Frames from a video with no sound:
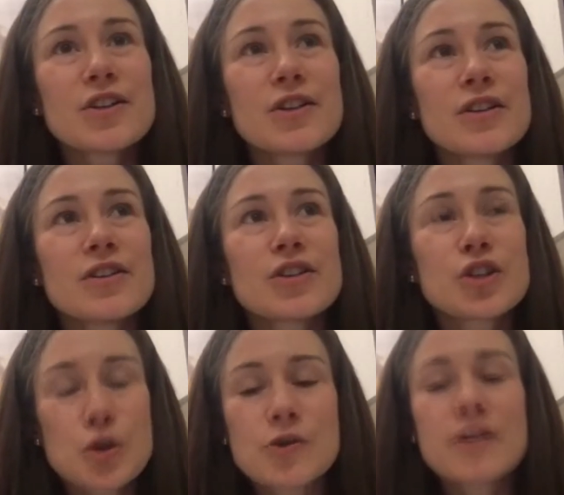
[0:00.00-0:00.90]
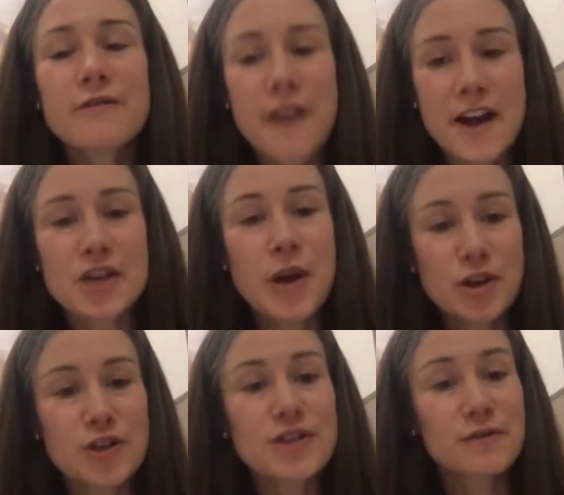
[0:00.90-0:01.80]
student
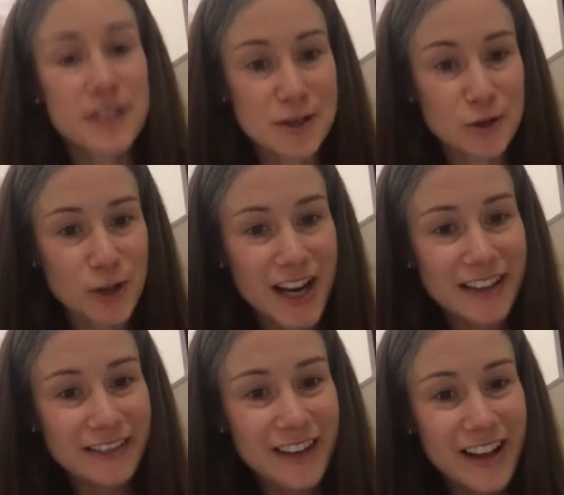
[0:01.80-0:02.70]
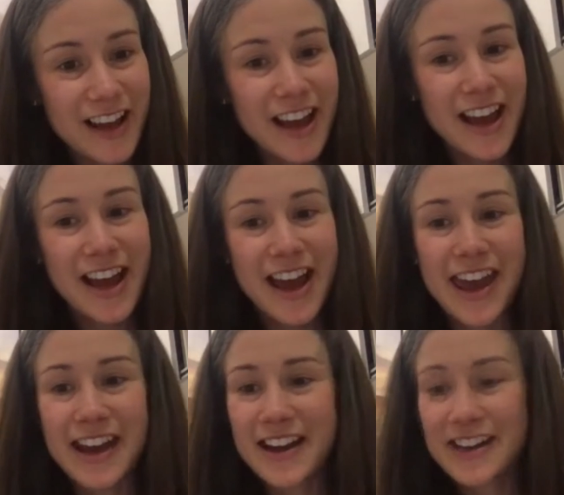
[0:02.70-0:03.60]
evaluations of teaching.
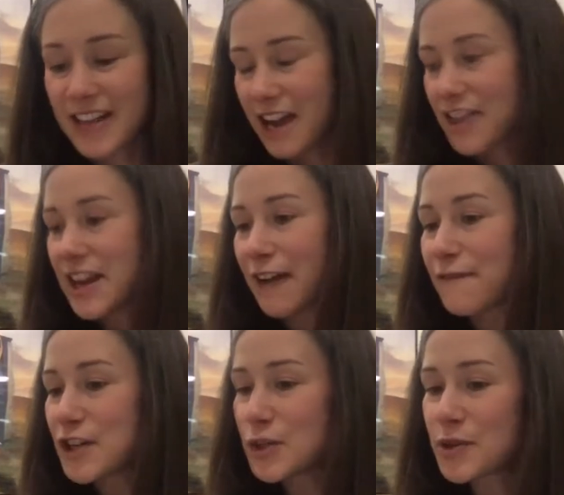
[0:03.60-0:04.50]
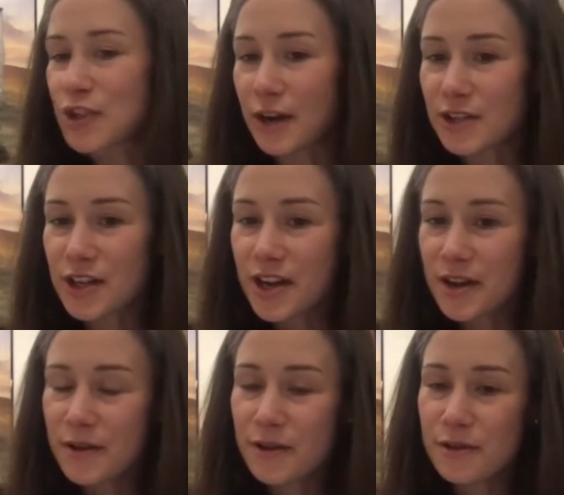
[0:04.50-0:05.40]
And I think I first reached out
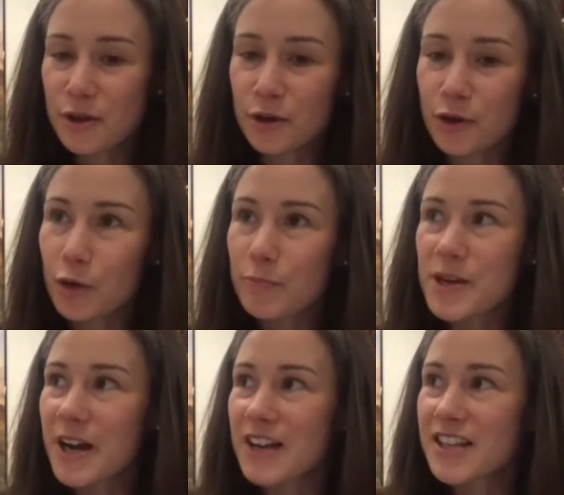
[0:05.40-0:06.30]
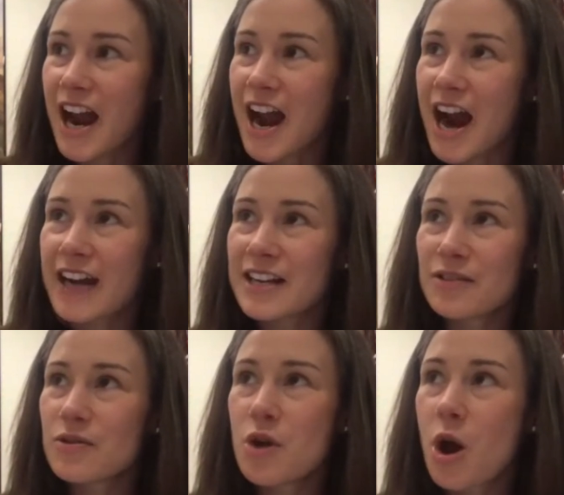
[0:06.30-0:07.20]
to the group because I didn't
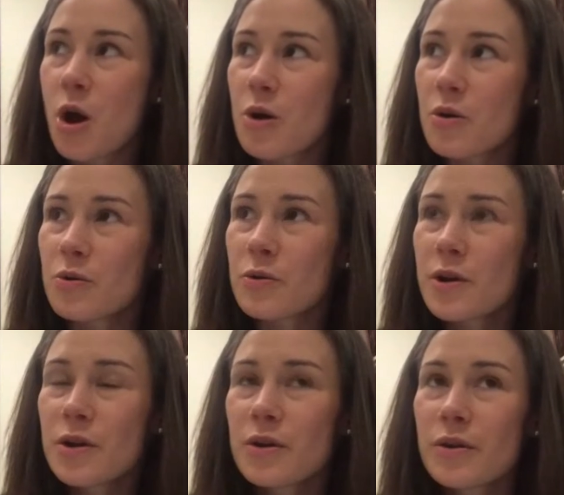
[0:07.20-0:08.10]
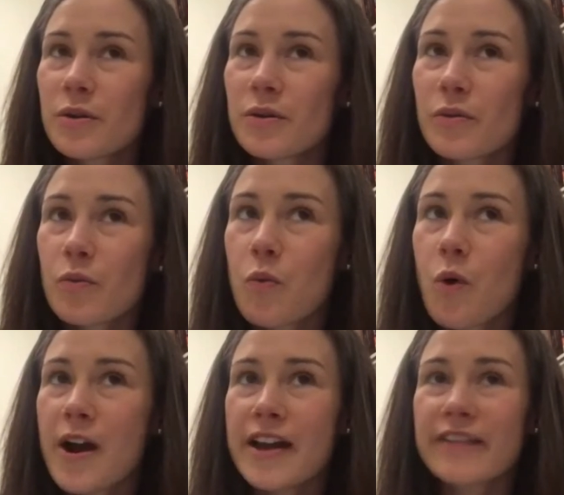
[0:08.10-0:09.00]
know
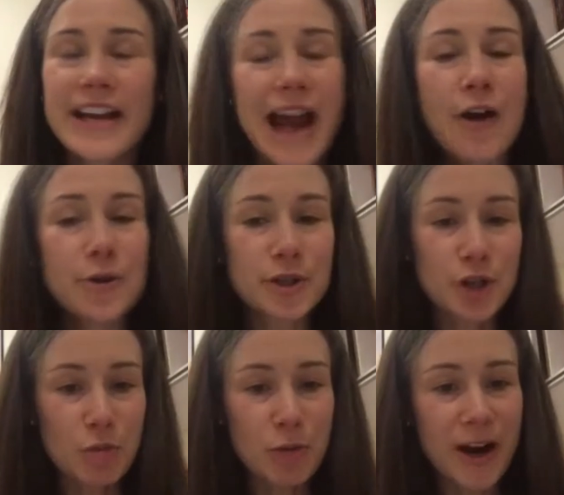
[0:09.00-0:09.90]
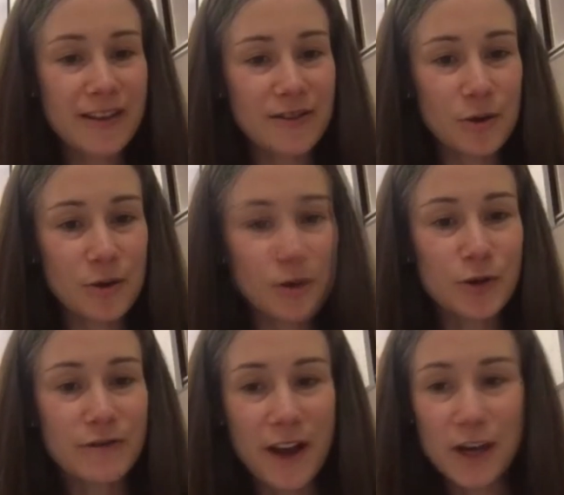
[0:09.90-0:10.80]
how to interpret those student
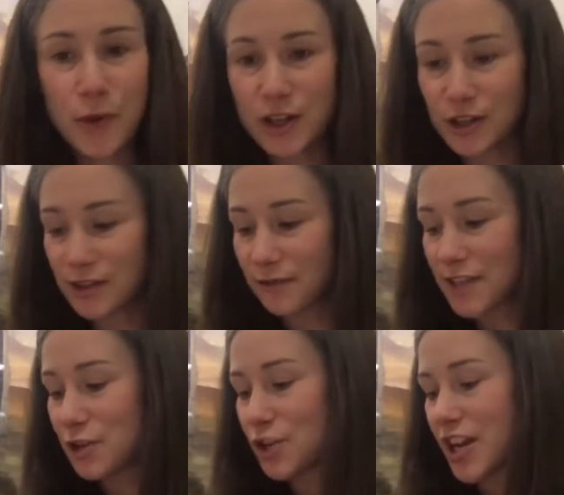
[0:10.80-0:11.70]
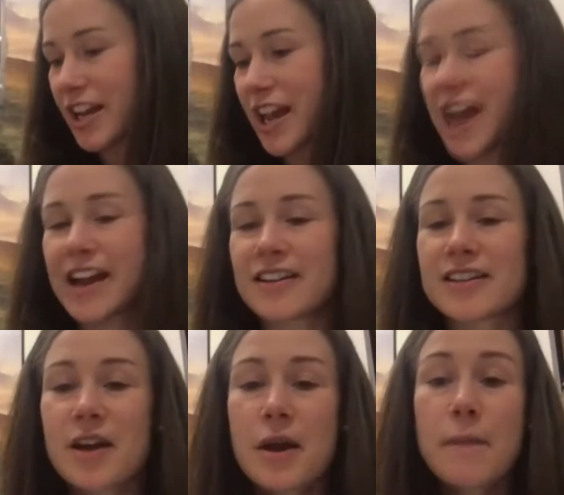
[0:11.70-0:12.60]
evaluations of teaching. And
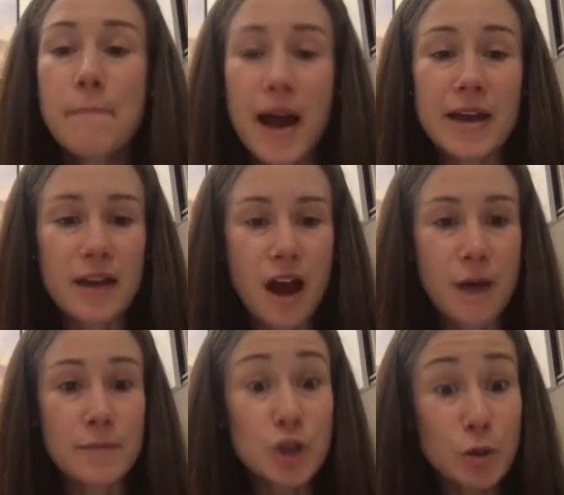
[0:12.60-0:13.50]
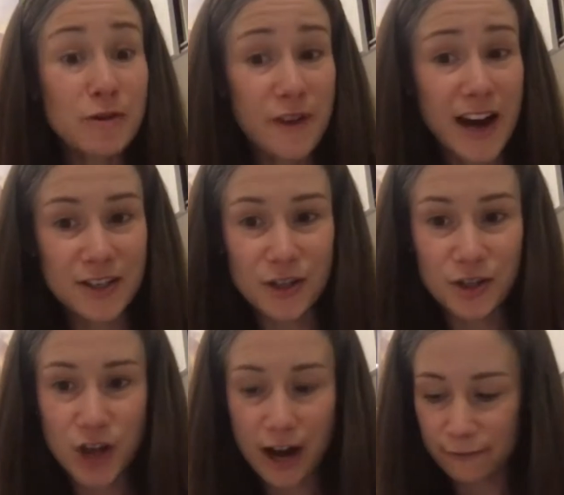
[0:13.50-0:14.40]
my supervisor,
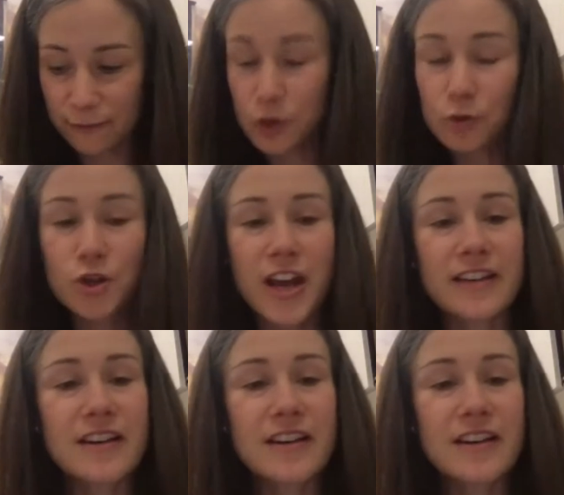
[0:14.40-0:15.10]
Jeff Nugent,